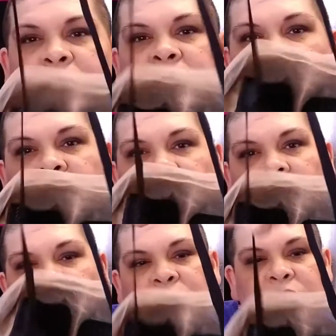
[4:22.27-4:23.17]
this is a
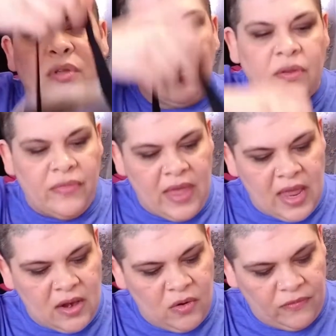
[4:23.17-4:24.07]
lot looser
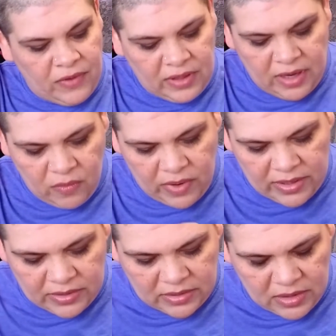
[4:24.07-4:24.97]
than Ophelia
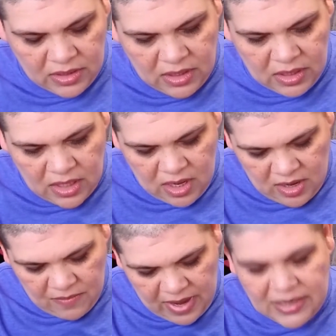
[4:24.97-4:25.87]
was.
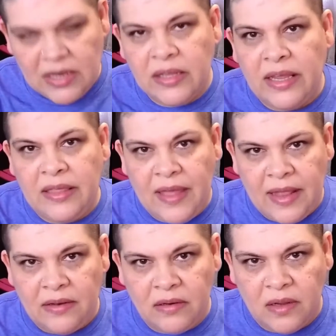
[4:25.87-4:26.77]
I didn't like
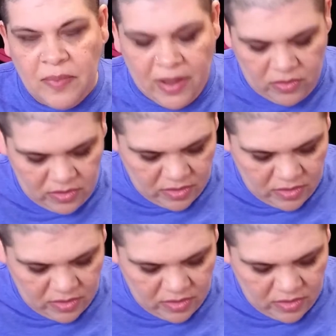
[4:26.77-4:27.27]
that about